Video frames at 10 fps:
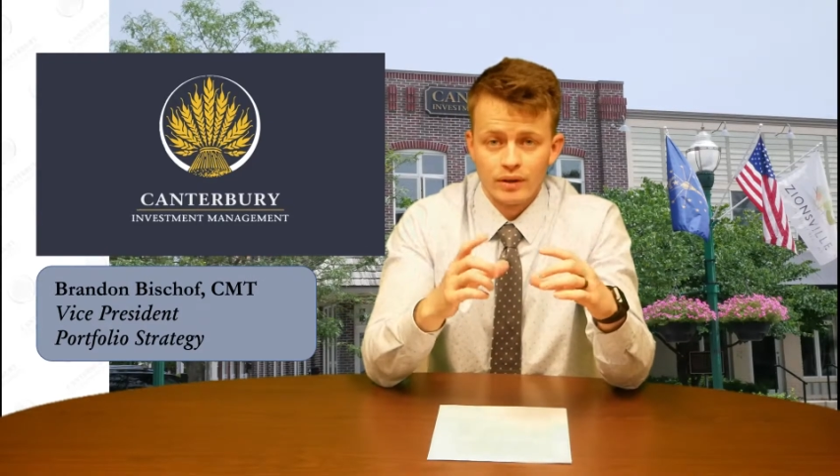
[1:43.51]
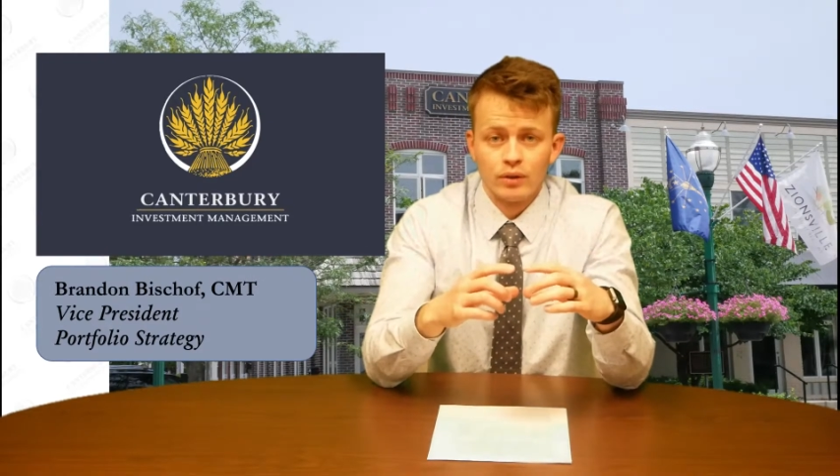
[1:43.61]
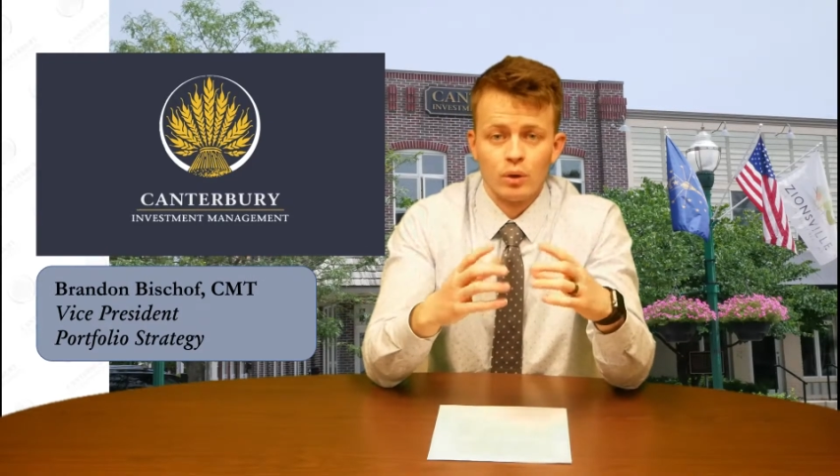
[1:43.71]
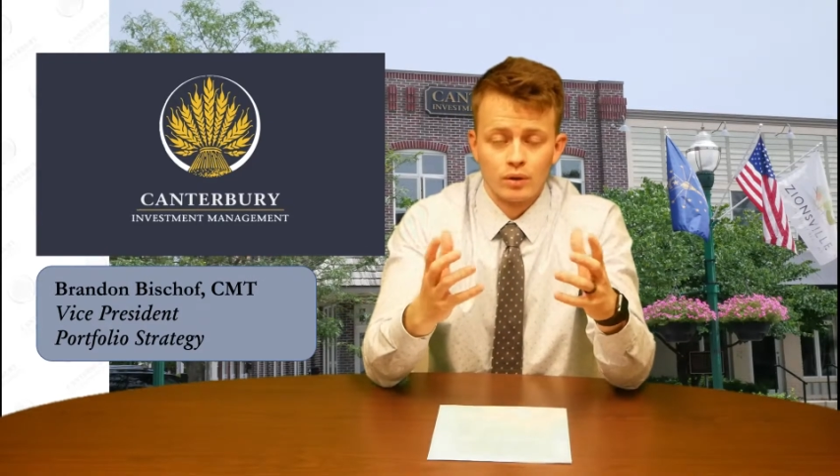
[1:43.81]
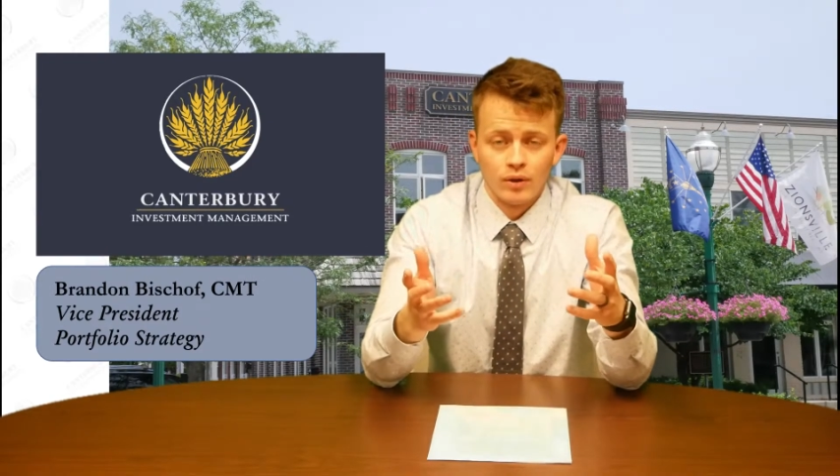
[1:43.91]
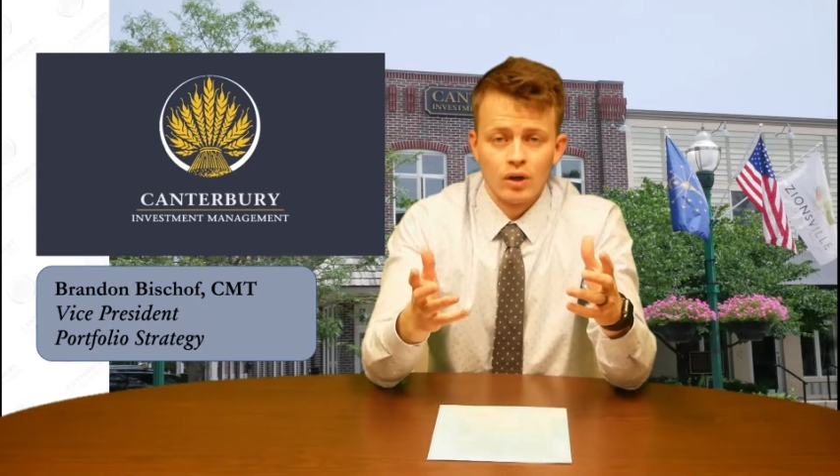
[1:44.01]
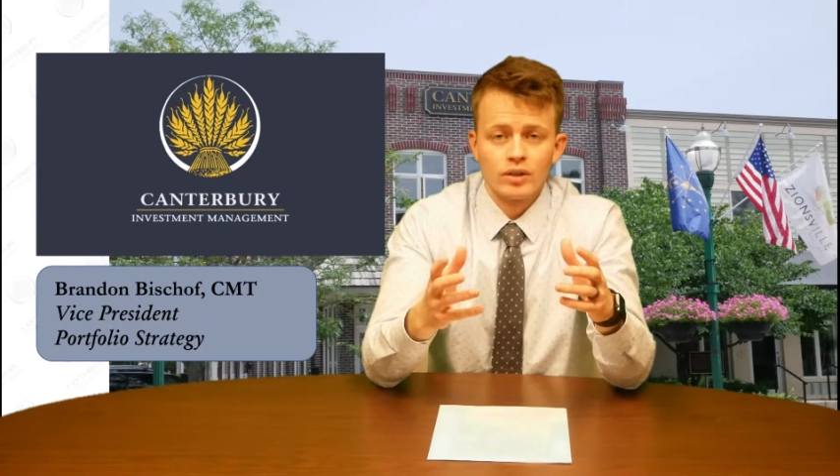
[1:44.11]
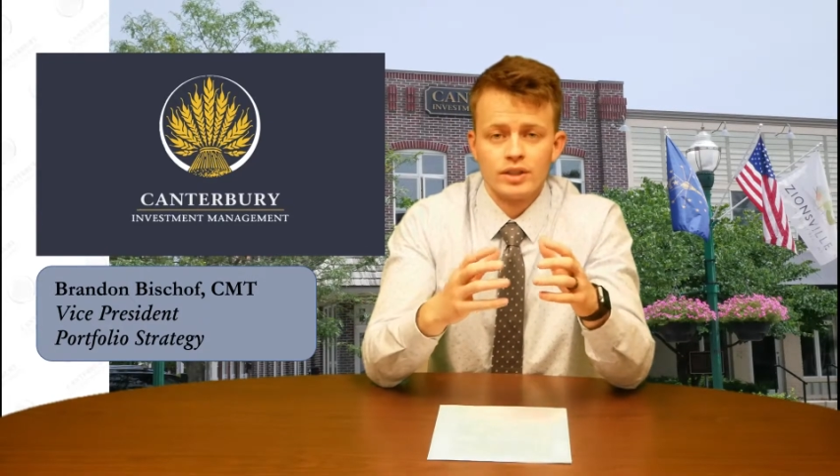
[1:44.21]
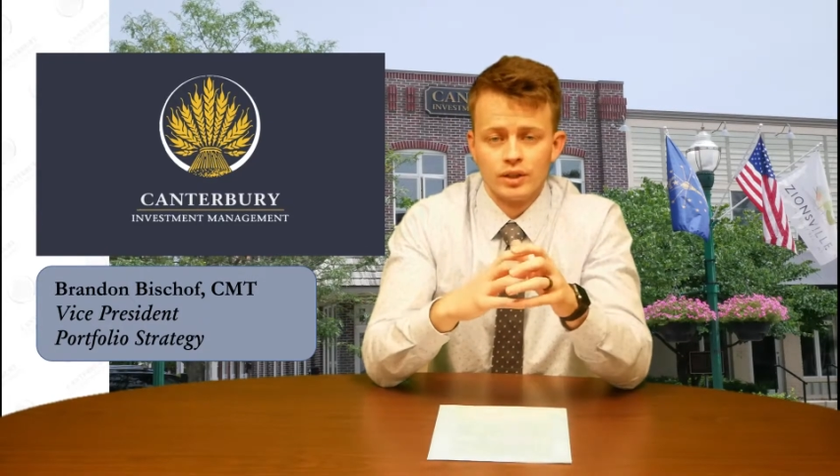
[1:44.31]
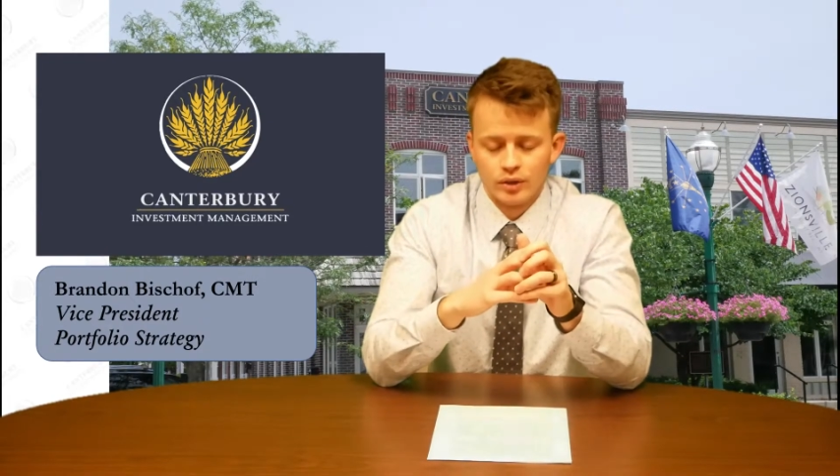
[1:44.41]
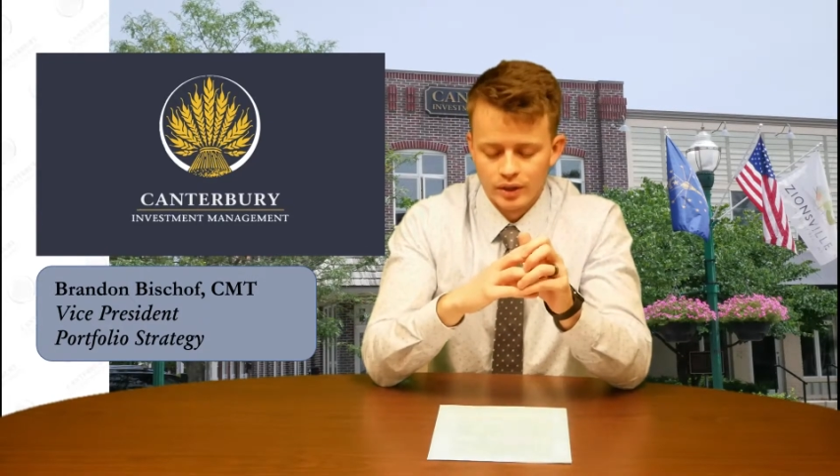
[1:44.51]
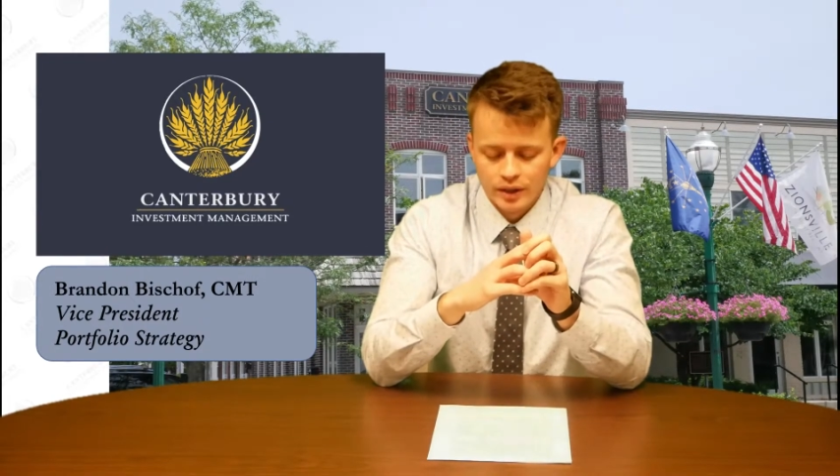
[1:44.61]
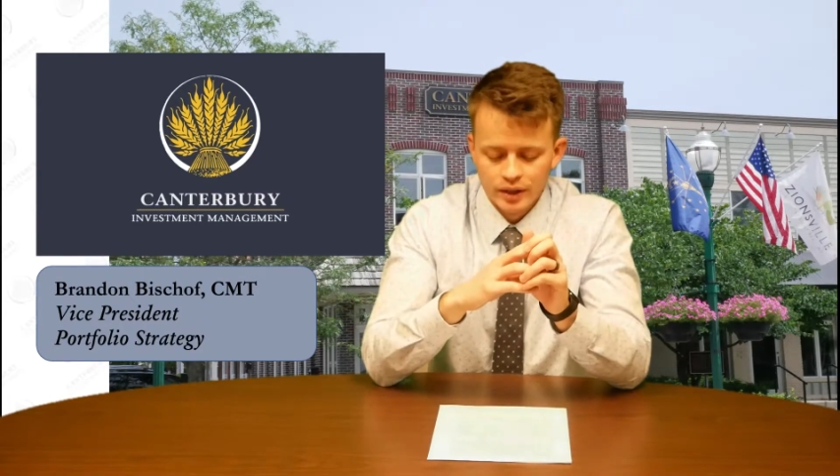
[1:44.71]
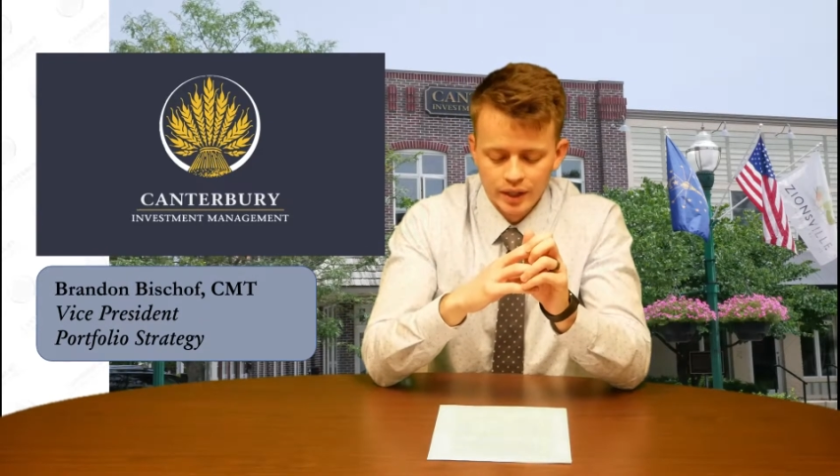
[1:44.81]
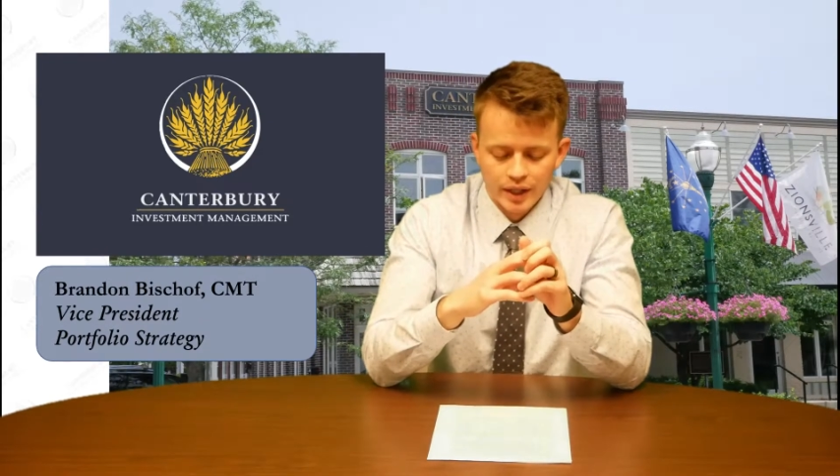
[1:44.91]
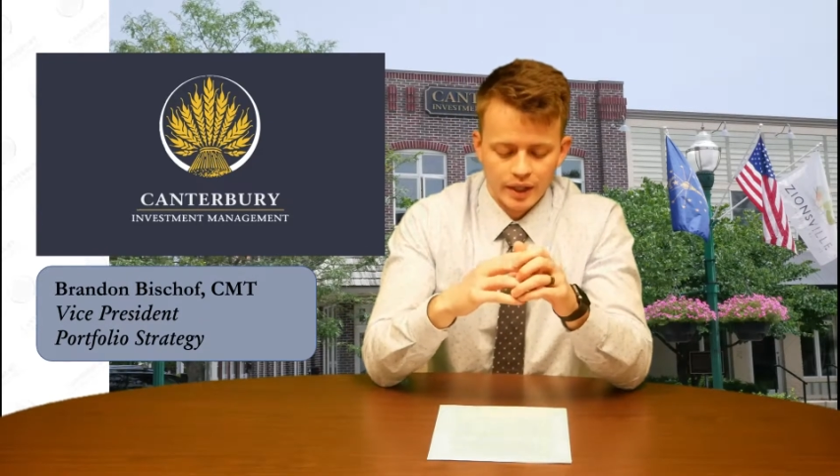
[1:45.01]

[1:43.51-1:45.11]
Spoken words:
have lower volatility,